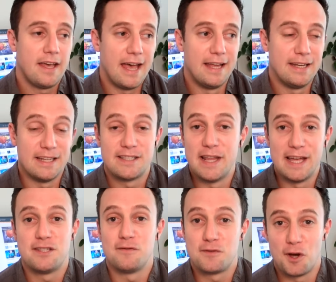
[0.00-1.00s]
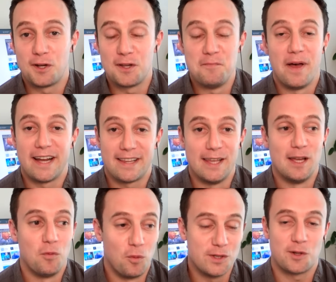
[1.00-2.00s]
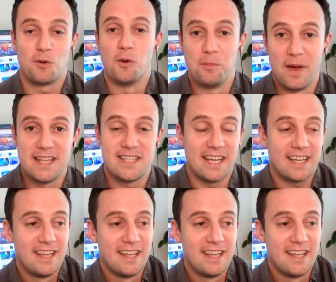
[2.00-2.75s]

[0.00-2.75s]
and its native token back then was called MATIC.